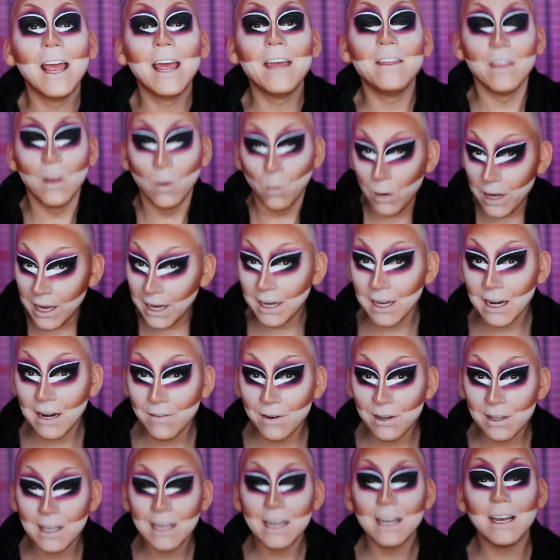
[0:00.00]
and the wig and
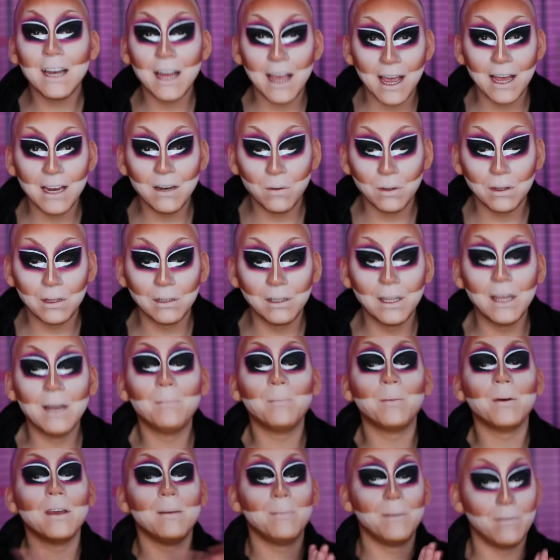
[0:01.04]
everything and end with the
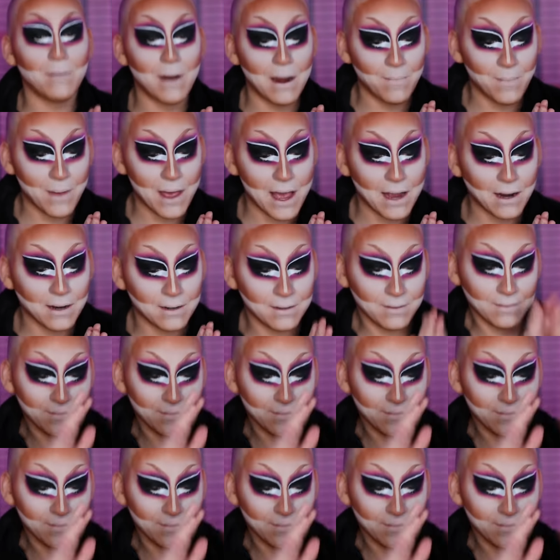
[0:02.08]
lip and be right back.